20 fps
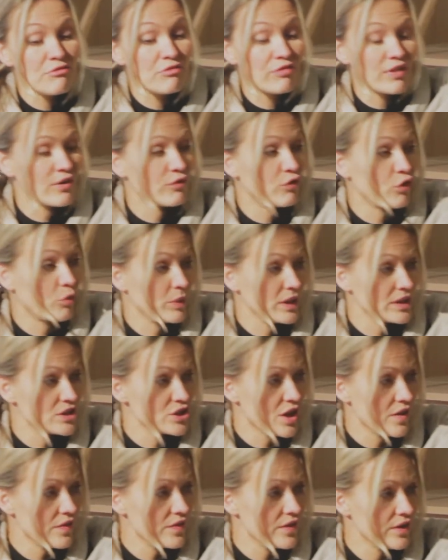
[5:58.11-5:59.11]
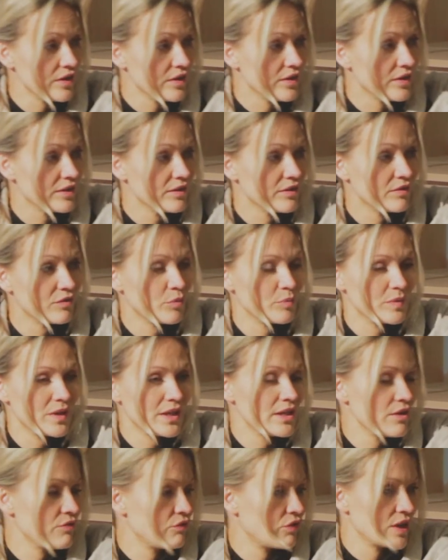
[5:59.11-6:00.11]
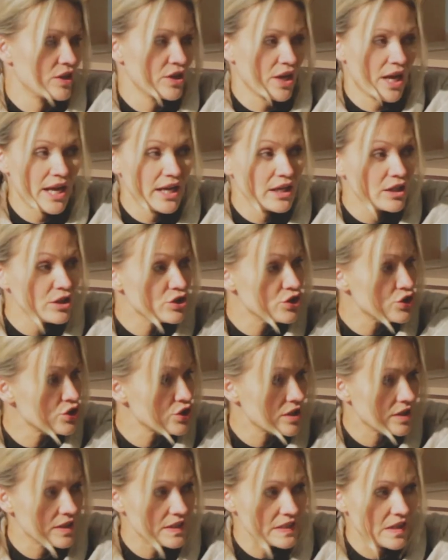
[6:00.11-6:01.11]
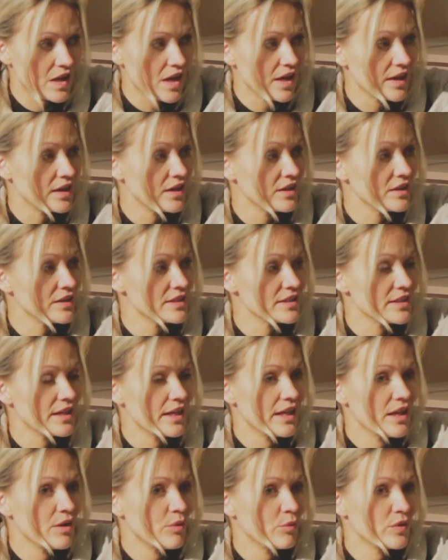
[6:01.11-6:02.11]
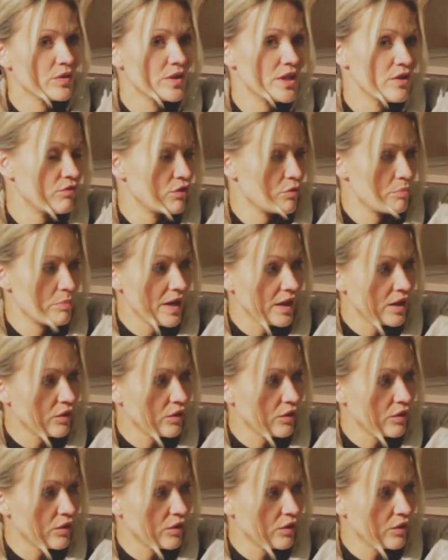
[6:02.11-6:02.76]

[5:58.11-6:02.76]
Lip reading: different from each other, from different aged designers with different